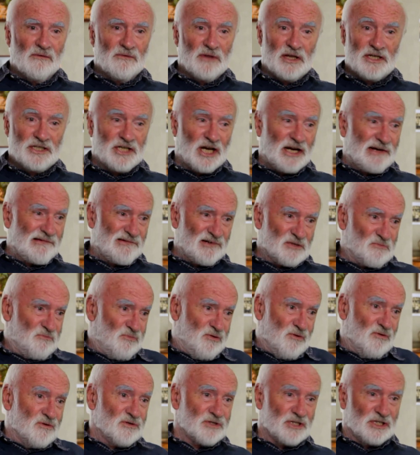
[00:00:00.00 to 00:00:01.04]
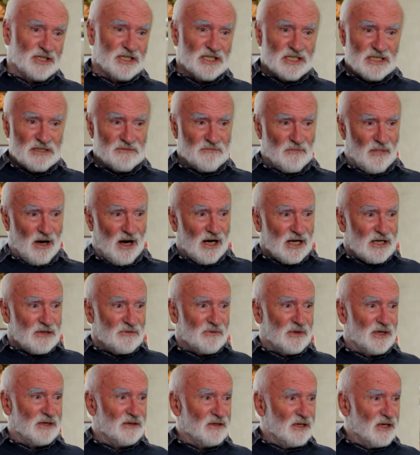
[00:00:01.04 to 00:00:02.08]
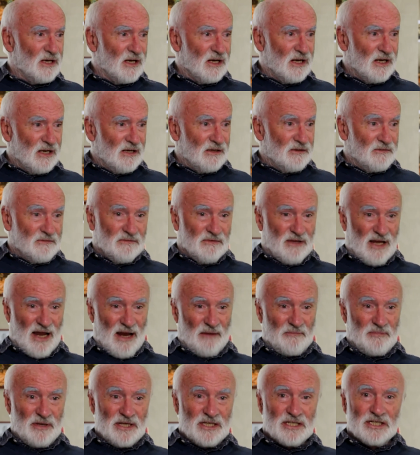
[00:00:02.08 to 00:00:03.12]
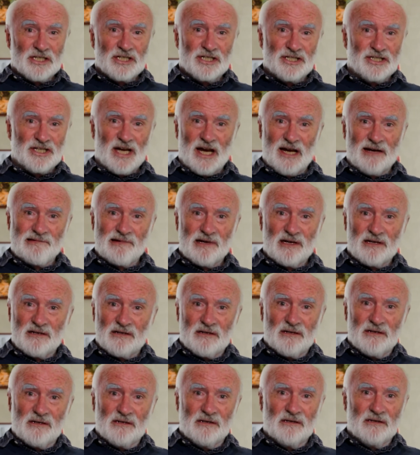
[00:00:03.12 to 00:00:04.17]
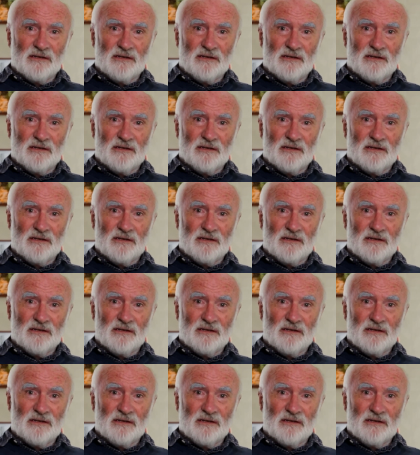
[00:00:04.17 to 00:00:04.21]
The generous portion is mine. We're happy to share it.